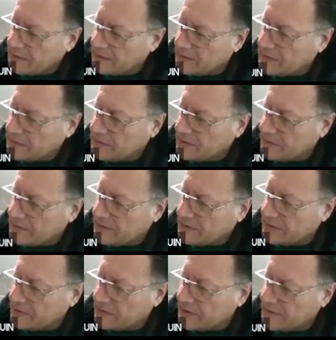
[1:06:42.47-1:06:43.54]
So
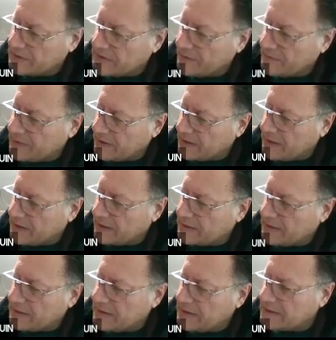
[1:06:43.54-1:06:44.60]
it's going to be something like
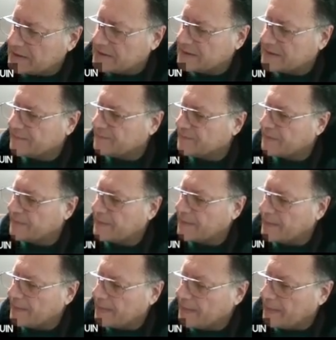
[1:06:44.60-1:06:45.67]
this.
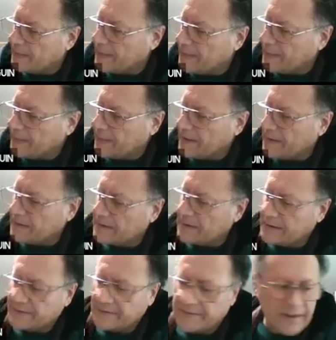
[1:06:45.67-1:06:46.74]

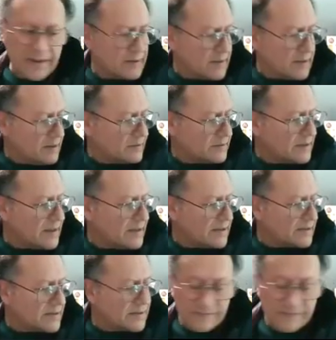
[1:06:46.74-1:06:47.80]
The right tail test.